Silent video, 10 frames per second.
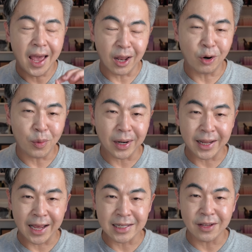
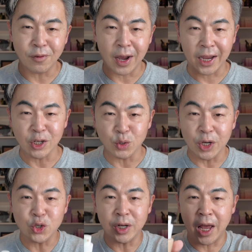Hyaluronic acid for hydration,